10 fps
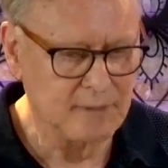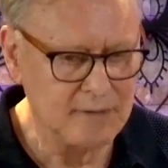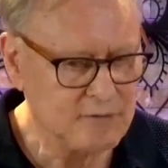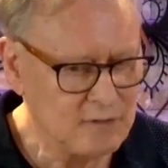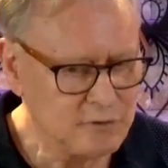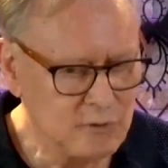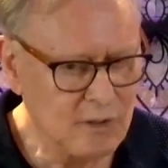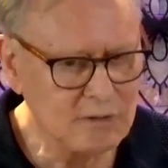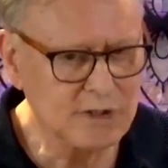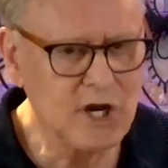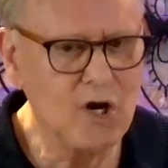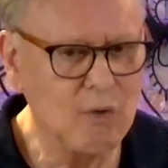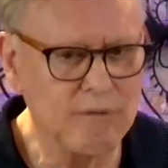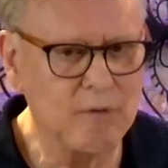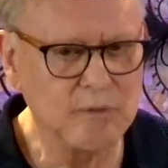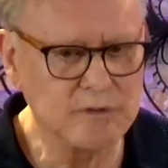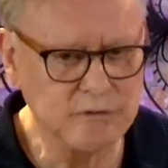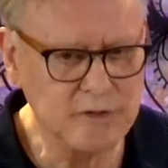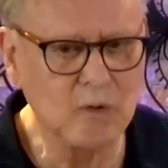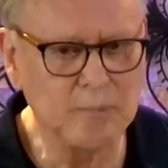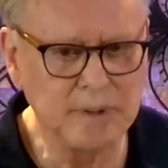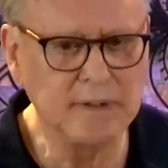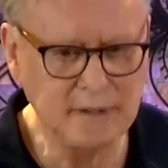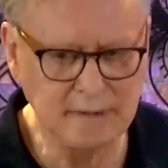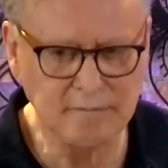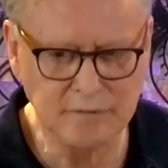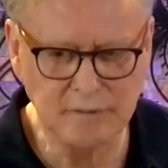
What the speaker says: It's not too long ago that we still believed